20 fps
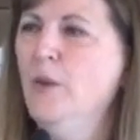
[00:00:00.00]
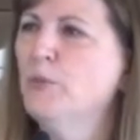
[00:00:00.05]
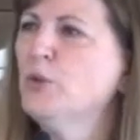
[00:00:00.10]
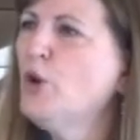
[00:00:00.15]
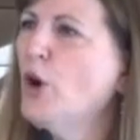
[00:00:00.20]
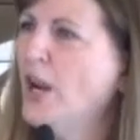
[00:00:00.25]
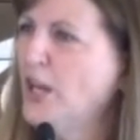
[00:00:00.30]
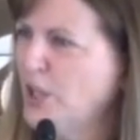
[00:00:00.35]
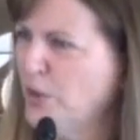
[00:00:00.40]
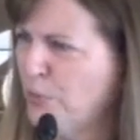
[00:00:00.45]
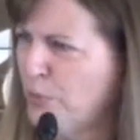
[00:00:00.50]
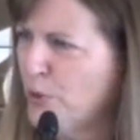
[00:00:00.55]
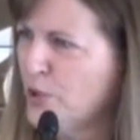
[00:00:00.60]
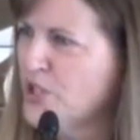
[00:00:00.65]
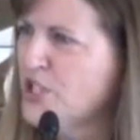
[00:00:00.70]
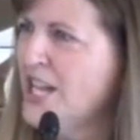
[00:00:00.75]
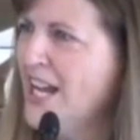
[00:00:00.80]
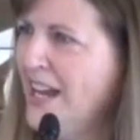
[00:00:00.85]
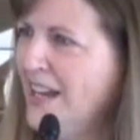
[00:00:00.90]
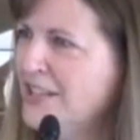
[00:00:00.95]
trying to
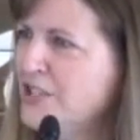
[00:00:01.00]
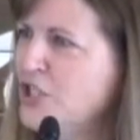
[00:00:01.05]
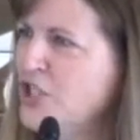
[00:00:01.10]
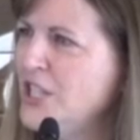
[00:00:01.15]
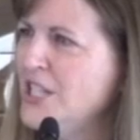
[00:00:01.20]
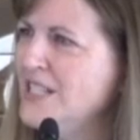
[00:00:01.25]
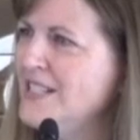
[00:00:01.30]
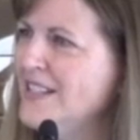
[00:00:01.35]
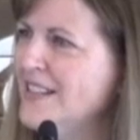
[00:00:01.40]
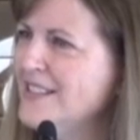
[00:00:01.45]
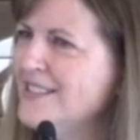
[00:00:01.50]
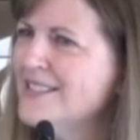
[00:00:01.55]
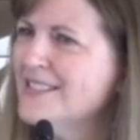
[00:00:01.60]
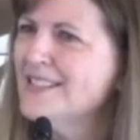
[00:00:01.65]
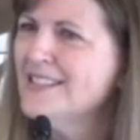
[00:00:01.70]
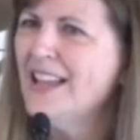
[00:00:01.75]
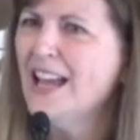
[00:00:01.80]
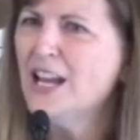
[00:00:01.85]
protect Jesus.